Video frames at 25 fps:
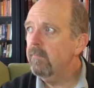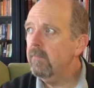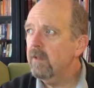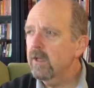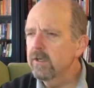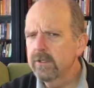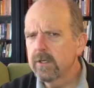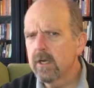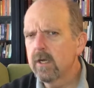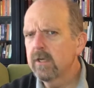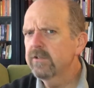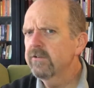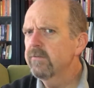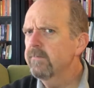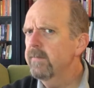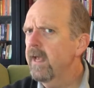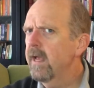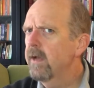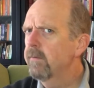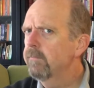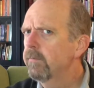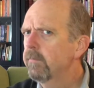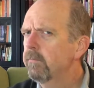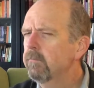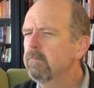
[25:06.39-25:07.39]
Songs from the
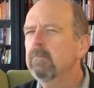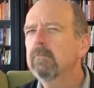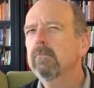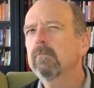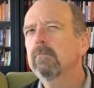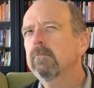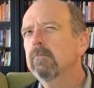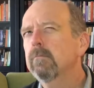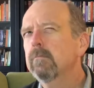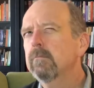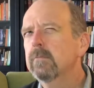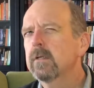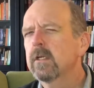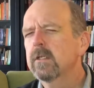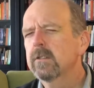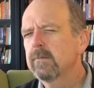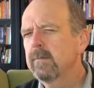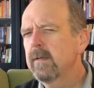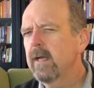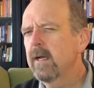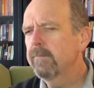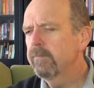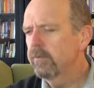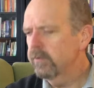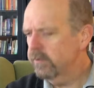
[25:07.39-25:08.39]

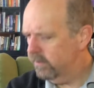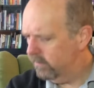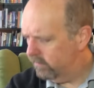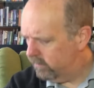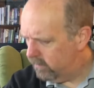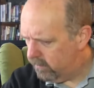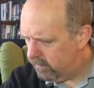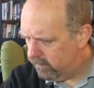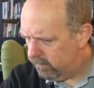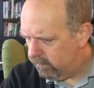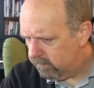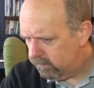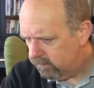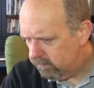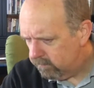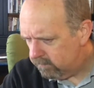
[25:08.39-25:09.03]
Outports? No.